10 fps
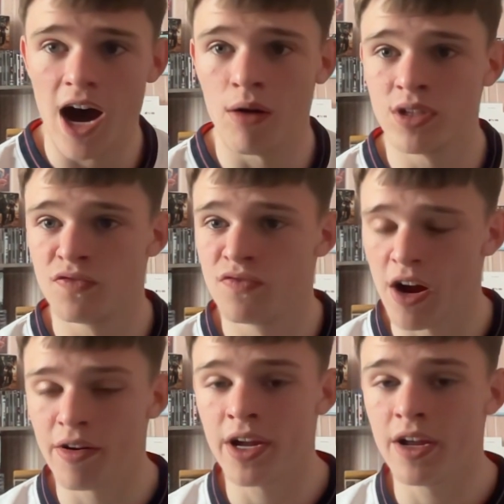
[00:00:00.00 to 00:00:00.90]
I was
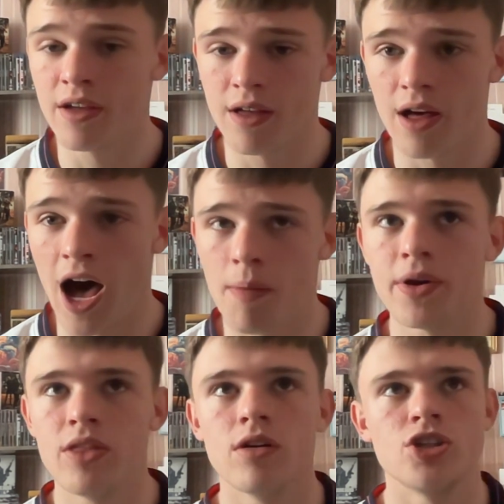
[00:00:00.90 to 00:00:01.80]
very
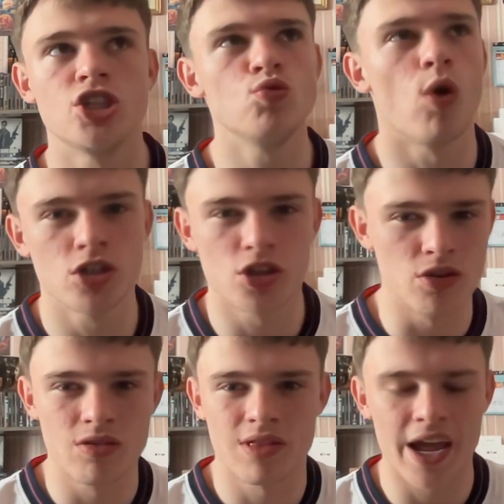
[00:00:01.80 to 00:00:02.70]
happy that she
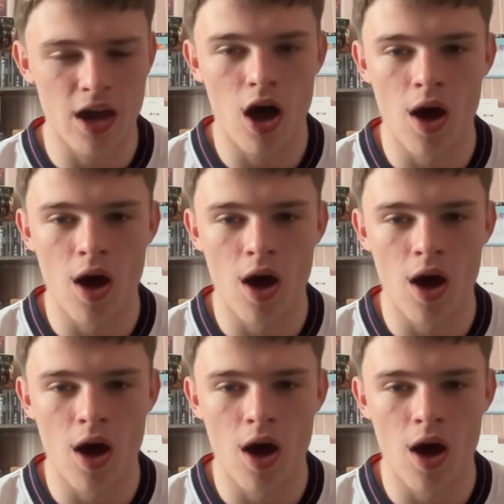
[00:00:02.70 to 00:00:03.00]
wasn't like